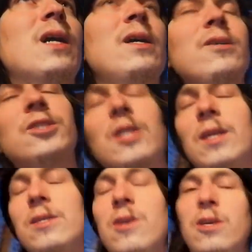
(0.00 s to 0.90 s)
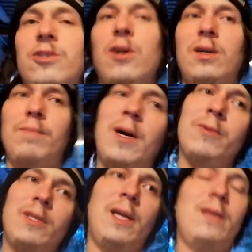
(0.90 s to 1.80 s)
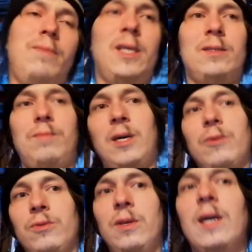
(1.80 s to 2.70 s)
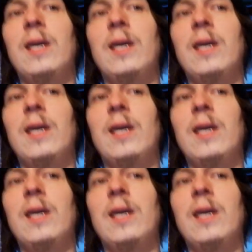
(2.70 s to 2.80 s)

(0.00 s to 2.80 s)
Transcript: I just gonna talk about a little bit about